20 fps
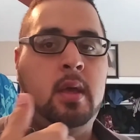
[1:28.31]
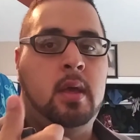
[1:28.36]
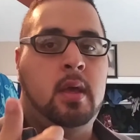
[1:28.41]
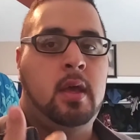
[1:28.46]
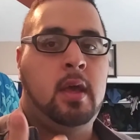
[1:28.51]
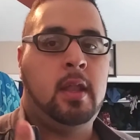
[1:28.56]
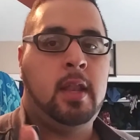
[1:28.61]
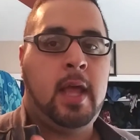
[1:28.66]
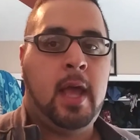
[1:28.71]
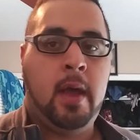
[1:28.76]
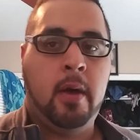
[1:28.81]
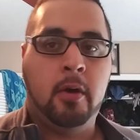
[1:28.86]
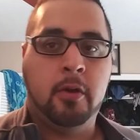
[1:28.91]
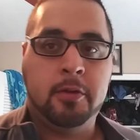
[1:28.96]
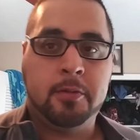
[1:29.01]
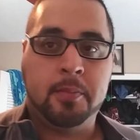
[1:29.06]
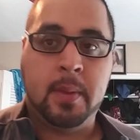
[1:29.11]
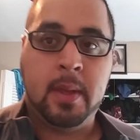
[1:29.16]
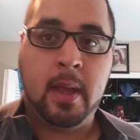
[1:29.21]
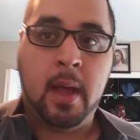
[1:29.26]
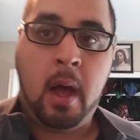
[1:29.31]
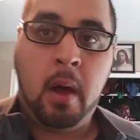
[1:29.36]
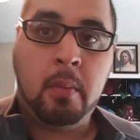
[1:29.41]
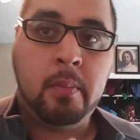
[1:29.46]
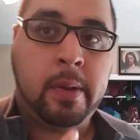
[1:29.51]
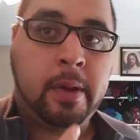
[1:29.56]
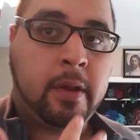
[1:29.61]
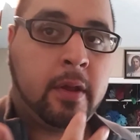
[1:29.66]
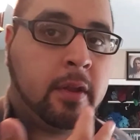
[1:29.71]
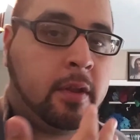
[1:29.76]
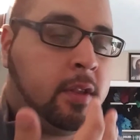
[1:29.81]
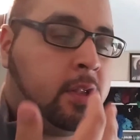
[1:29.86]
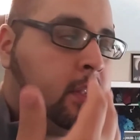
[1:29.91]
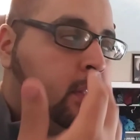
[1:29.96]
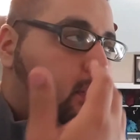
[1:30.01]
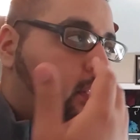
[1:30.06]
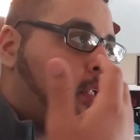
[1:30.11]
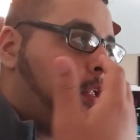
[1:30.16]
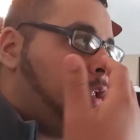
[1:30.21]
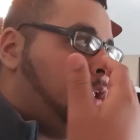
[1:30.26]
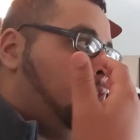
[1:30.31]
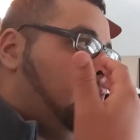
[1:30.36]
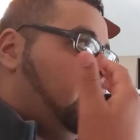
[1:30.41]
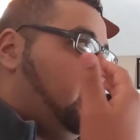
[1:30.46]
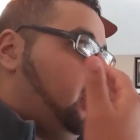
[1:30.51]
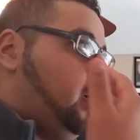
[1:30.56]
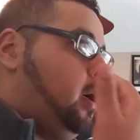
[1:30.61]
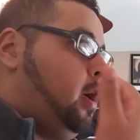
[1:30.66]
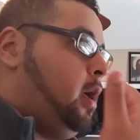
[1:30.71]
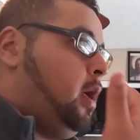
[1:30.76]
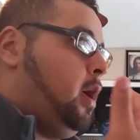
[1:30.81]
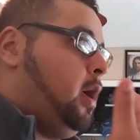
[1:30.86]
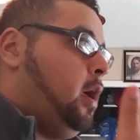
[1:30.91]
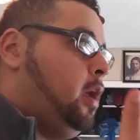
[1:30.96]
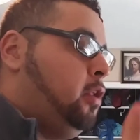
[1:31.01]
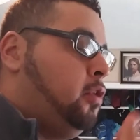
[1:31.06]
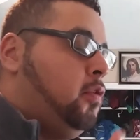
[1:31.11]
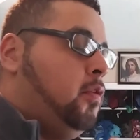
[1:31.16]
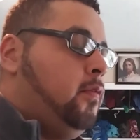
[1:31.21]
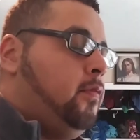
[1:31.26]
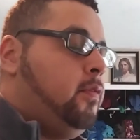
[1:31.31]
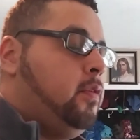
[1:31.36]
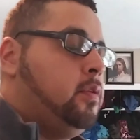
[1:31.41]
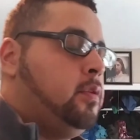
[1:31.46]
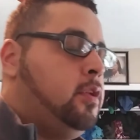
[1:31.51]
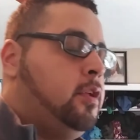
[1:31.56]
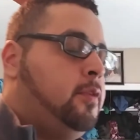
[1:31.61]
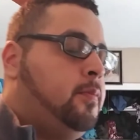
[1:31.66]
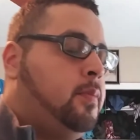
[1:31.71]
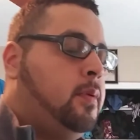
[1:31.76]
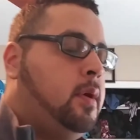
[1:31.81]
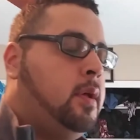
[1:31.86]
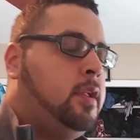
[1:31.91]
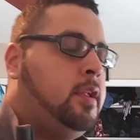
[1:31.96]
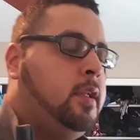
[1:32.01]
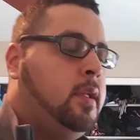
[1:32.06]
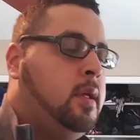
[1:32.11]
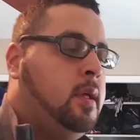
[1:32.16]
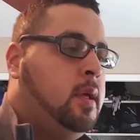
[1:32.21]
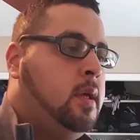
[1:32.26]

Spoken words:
and it helps me out because I don't feel depressed.